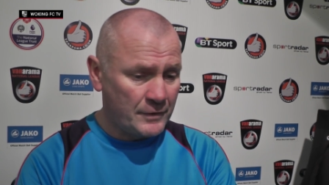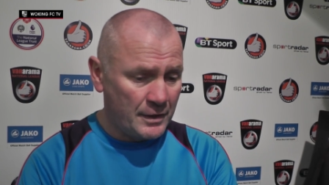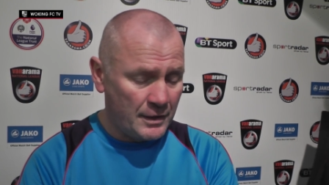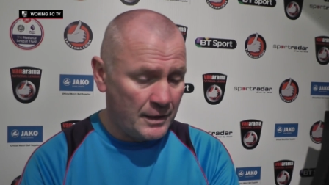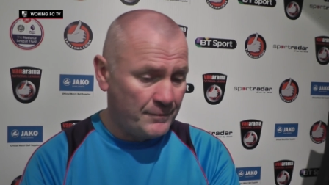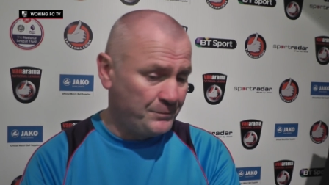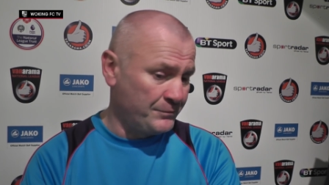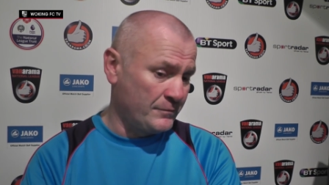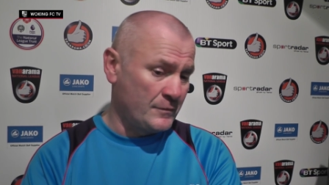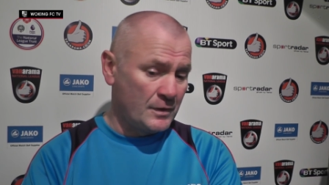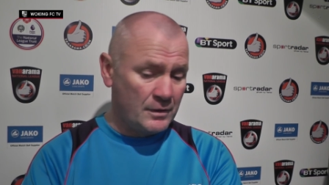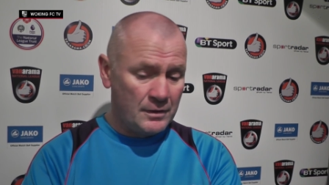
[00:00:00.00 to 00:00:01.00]
Um,
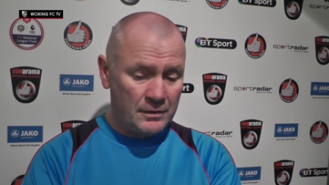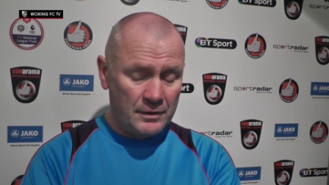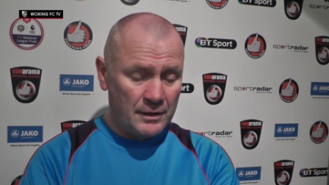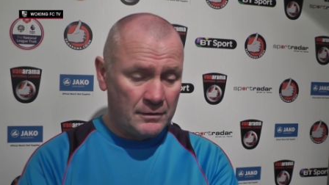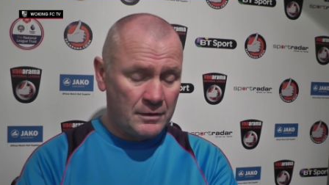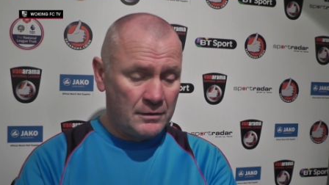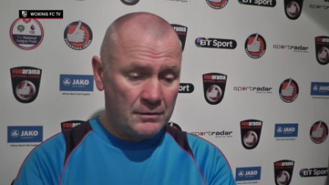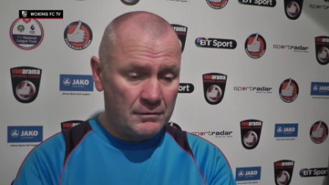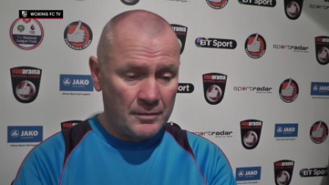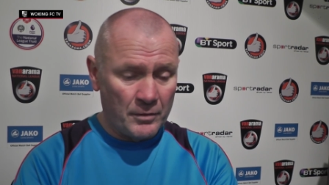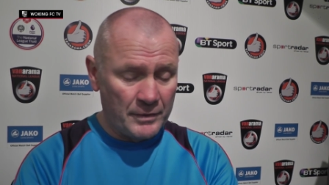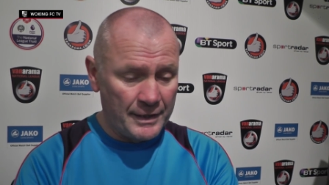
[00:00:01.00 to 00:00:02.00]
you know, in
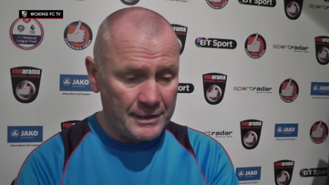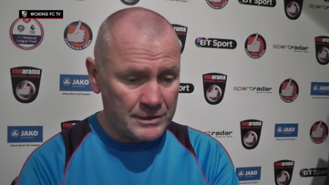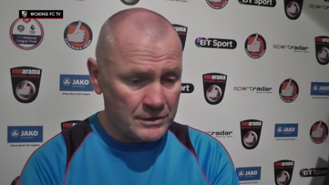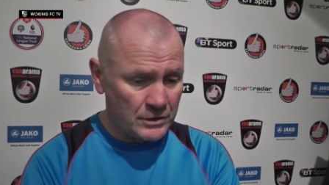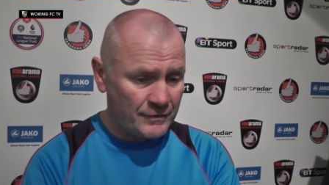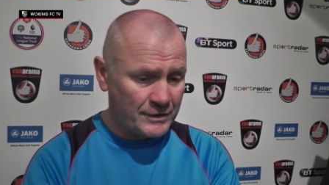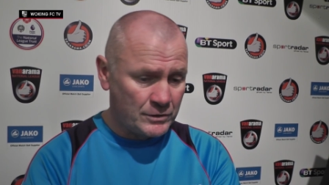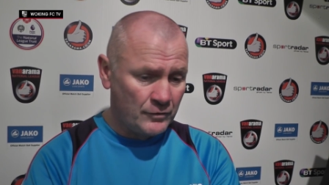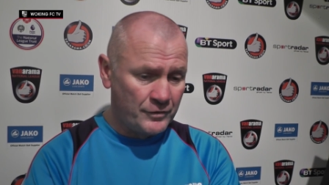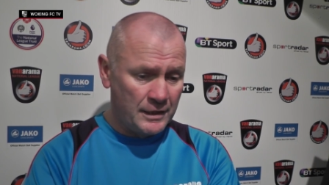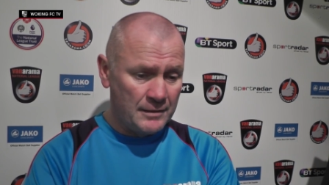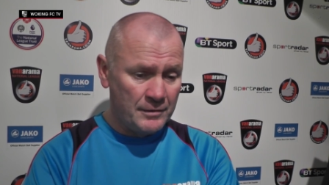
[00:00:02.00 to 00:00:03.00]
the bottom end, this is another
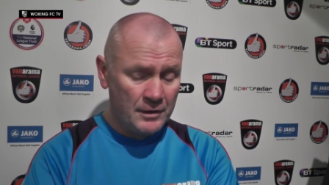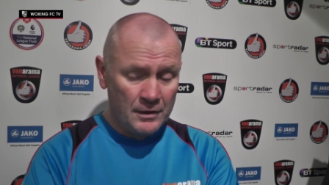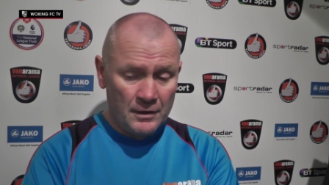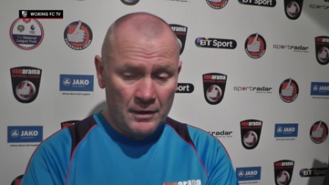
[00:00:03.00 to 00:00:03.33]
tough game.